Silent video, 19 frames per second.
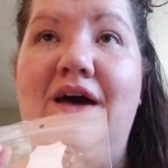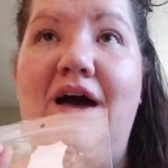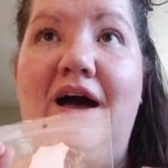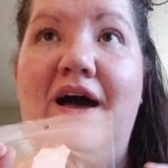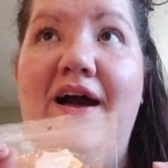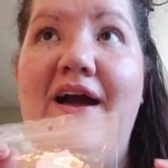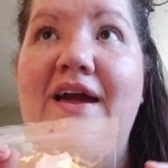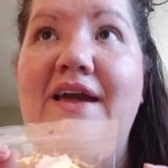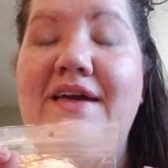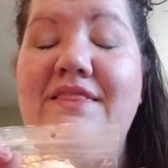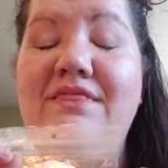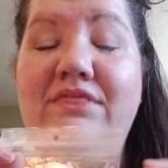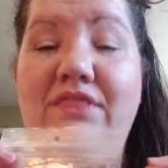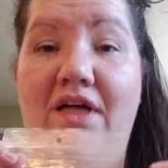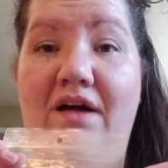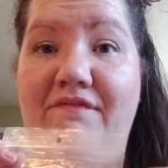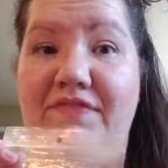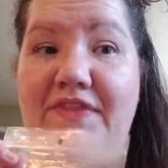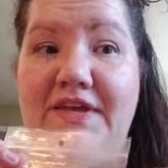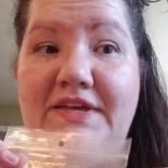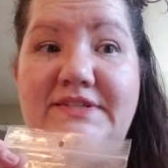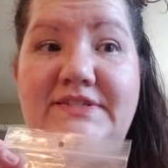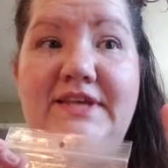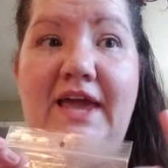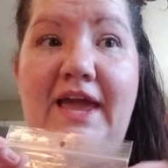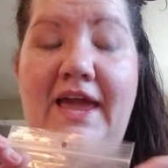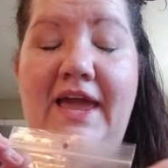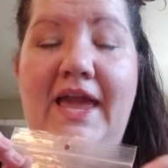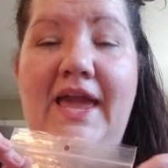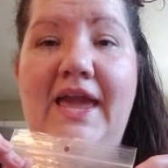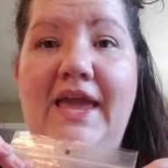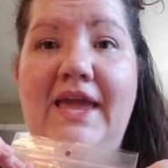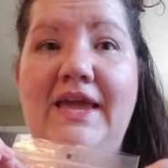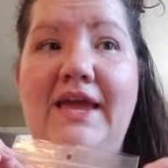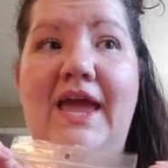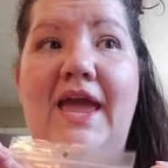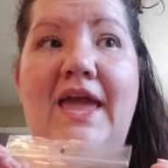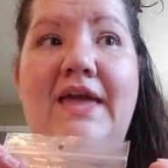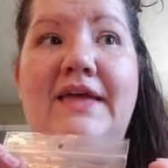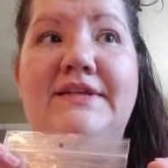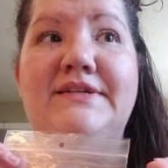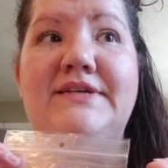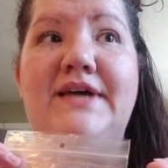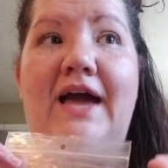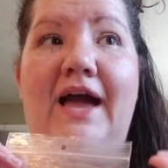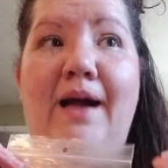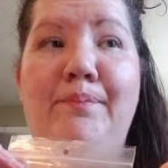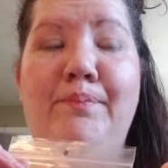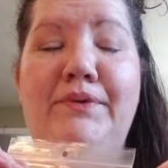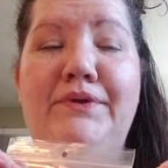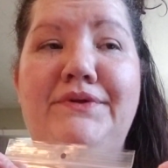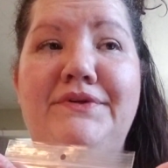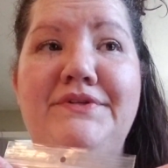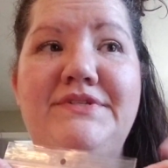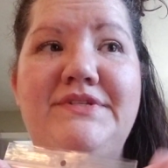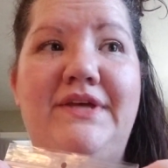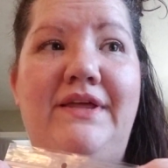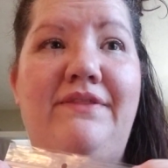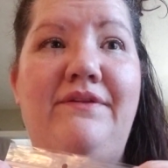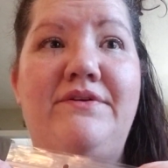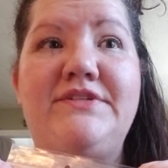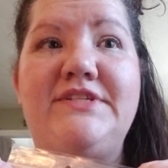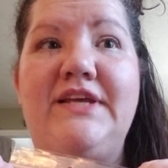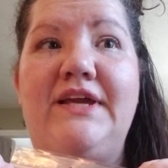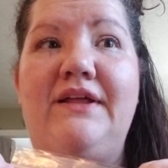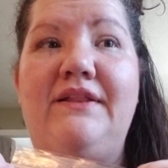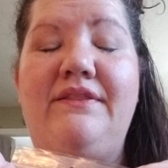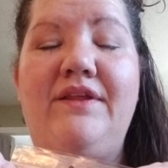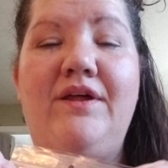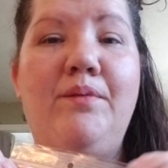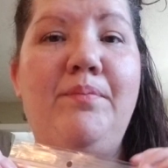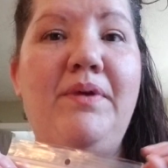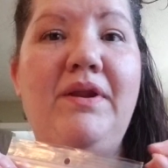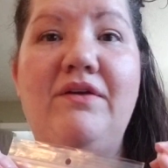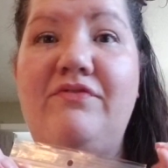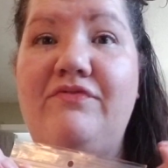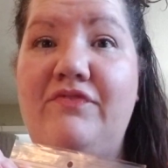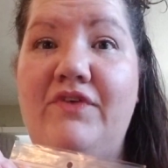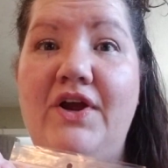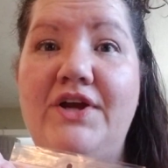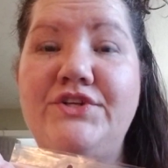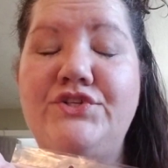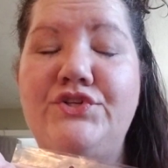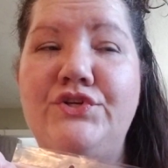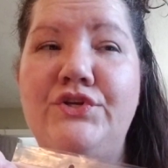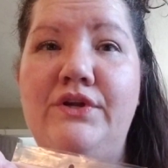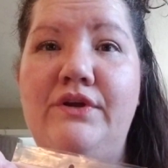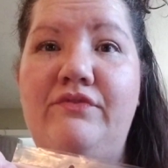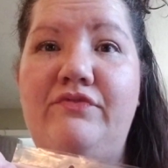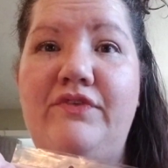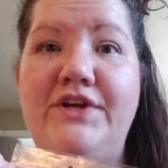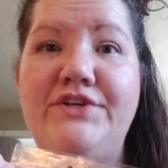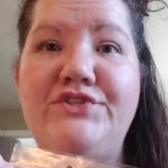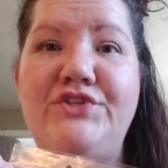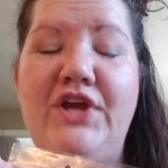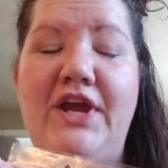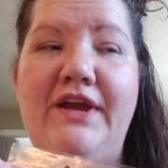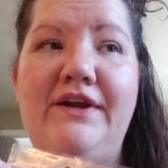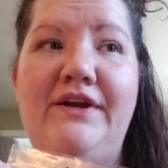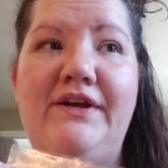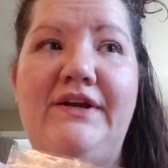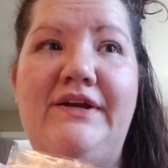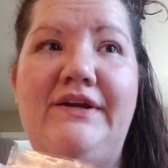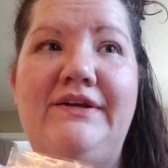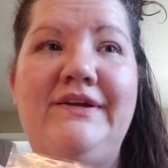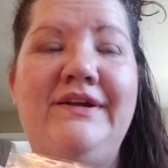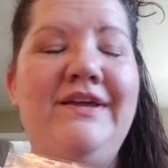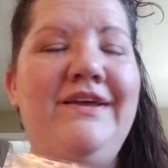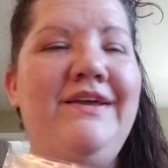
I love this. Hay and apples, and there's like a little bit of fresh air,